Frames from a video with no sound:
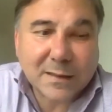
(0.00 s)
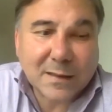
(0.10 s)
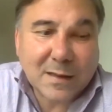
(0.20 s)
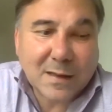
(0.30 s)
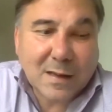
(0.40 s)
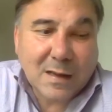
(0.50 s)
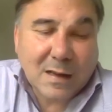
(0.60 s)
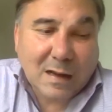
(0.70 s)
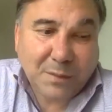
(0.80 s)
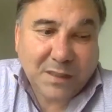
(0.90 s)
contain the,
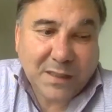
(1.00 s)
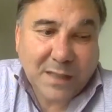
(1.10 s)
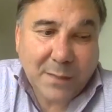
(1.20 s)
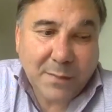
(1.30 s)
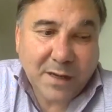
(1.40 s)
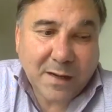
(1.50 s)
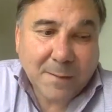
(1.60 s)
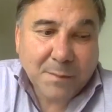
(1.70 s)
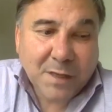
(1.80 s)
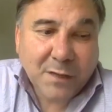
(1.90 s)
uh, the
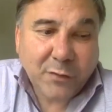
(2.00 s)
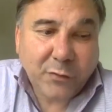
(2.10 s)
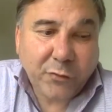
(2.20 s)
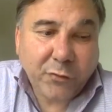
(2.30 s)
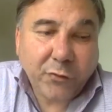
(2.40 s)
pandemic.